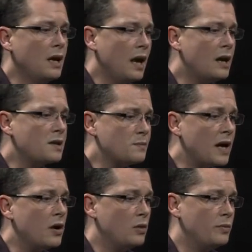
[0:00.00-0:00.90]
And it's my
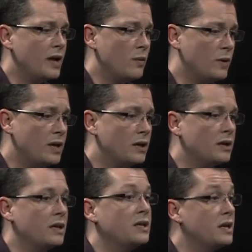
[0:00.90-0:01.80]
hope that we can
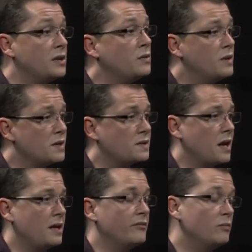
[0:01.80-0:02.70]
continue this
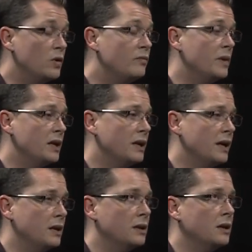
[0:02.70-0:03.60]
kind of movement
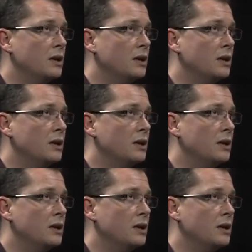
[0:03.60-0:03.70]
and